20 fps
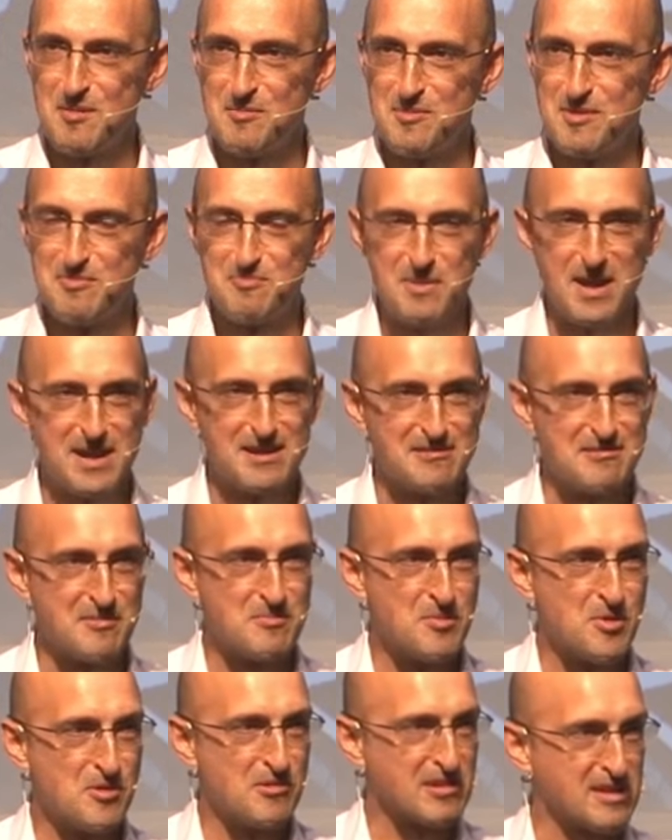up with better
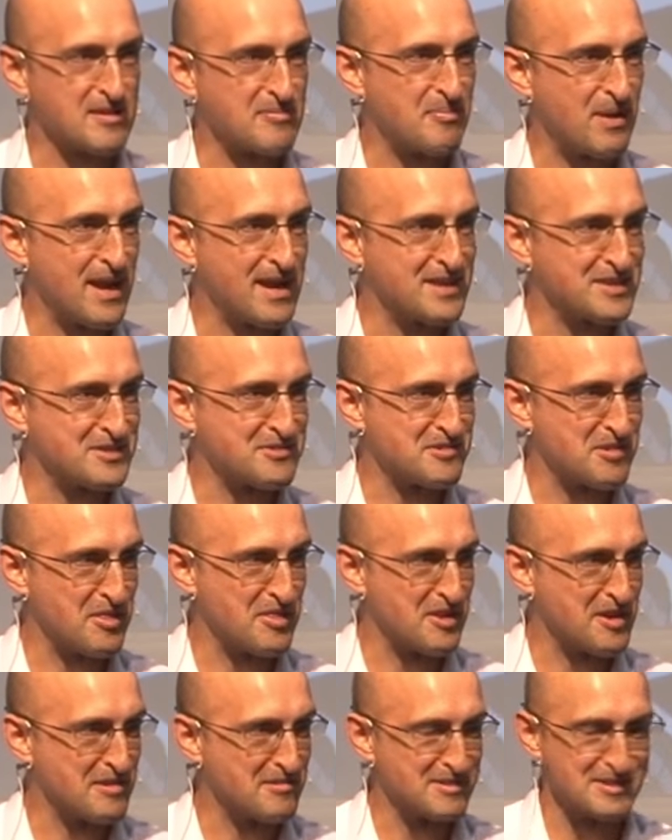and more explanatory
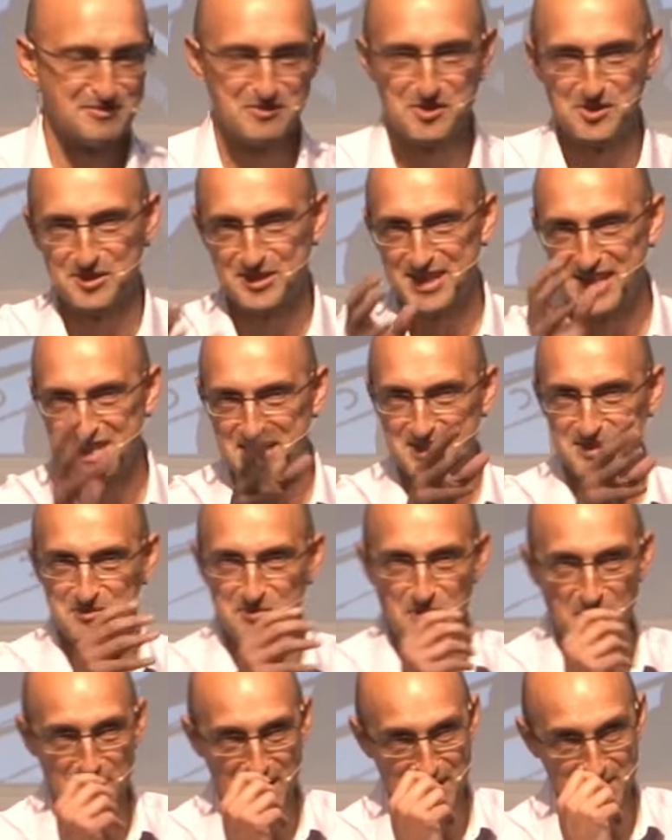theories. Of course, that isn't
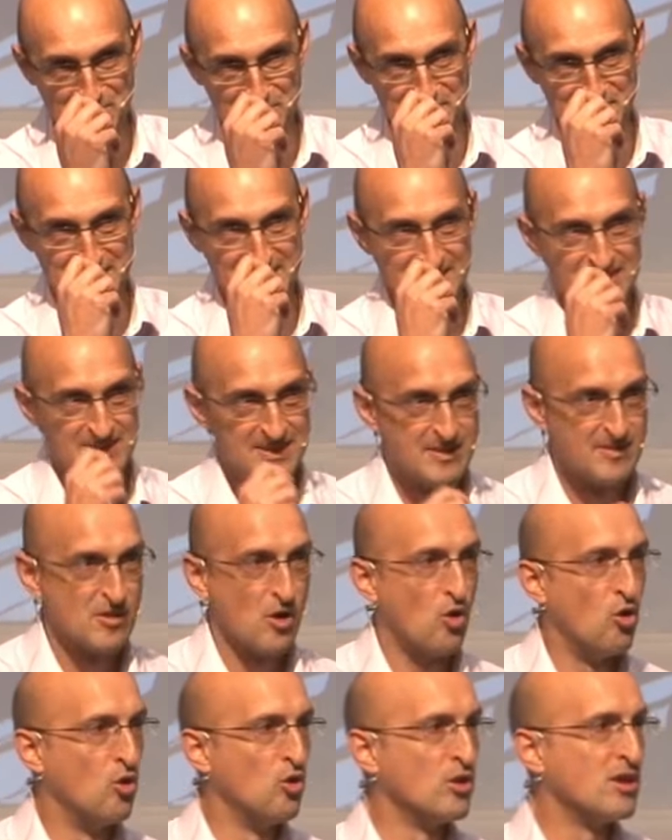what happened.
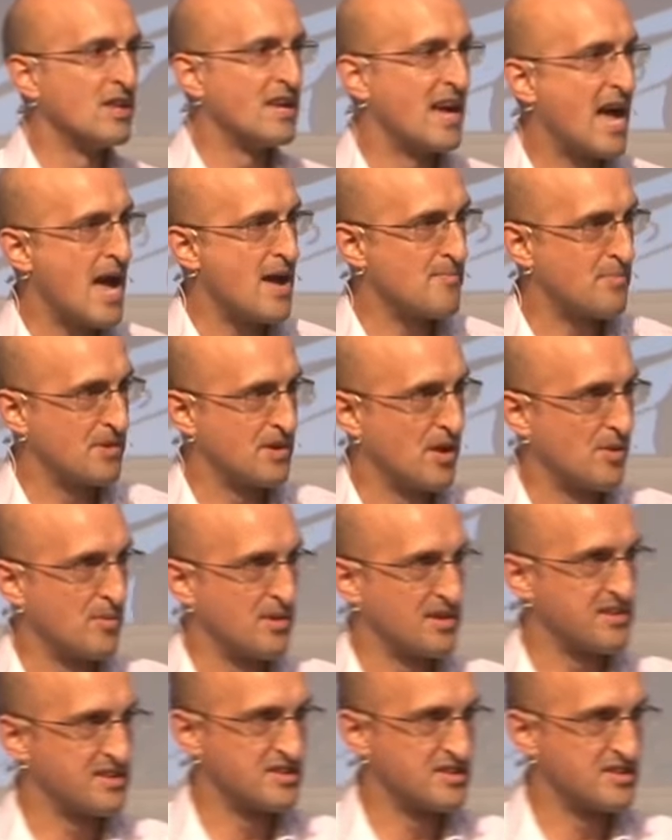All that happened, I want to